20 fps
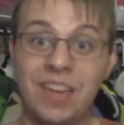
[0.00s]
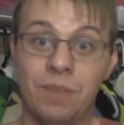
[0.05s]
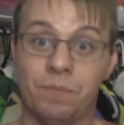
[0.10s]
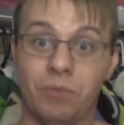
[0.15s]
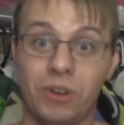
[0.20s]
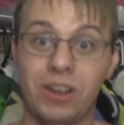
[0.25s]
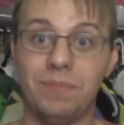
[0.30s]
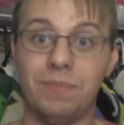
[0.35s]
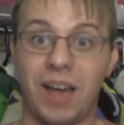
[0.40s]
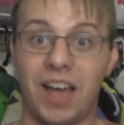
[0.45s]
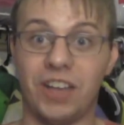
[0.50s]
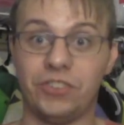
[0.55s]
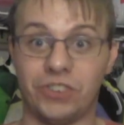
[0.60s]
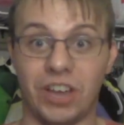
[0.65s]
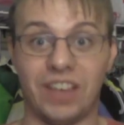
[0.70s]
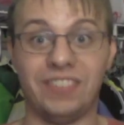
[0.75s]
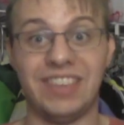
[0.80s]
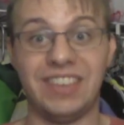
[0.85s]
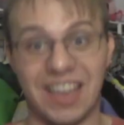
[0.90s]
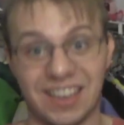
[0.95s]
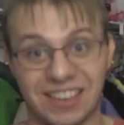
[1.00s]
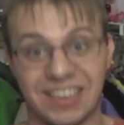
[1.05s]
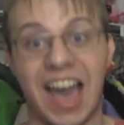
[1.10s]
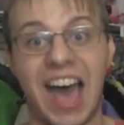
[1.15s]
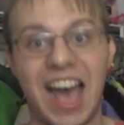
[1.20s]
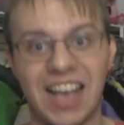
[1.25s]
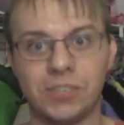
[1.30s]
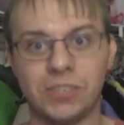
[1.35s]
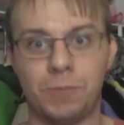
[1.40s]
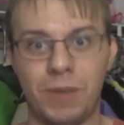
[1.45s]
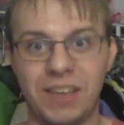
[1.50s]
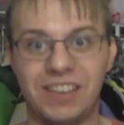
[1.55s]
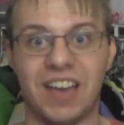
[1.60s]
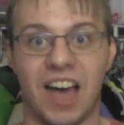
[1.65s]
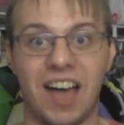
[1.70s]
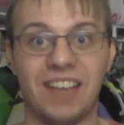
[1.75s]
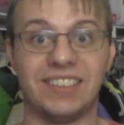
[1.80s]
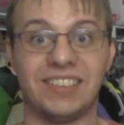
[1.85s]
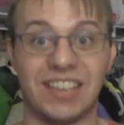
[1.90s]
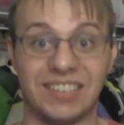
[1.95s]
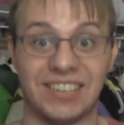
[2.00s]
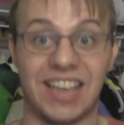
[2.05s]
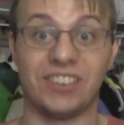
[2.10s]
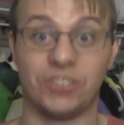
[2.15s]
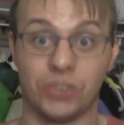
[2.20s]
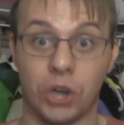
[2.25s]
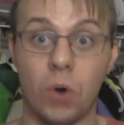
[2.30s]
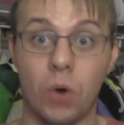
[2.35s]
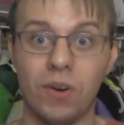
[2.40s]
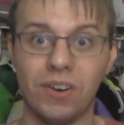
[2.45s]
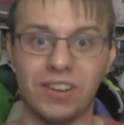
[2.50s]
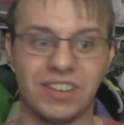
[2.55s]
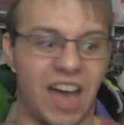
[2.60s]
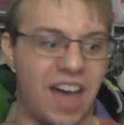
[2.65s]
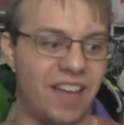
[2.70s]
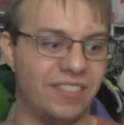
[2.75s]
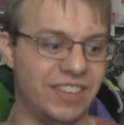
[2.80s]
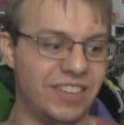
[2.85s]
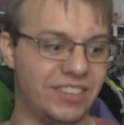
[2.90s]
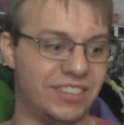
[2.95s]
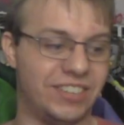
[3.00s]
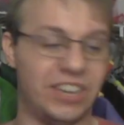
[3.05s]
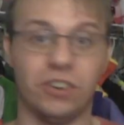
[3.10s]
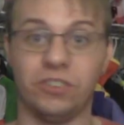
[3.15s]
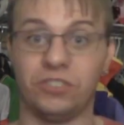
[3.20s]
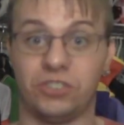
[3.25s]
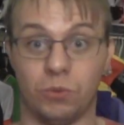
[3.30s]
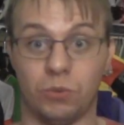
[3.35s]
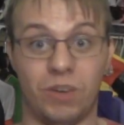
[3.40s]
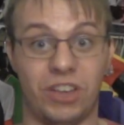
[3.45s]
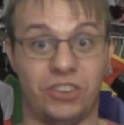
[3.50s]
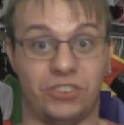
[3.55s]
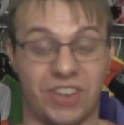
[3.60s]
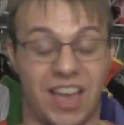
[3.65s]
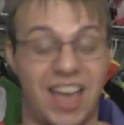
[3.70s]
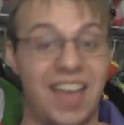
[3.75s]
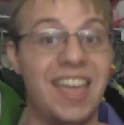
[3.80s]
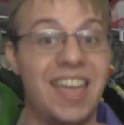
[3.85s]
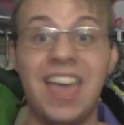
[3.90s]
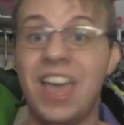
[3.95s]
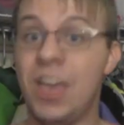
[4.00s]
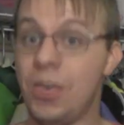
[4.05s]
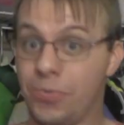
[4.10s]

pretty much uh, the uh, cosplay contest at TorCon this year, to which, uh,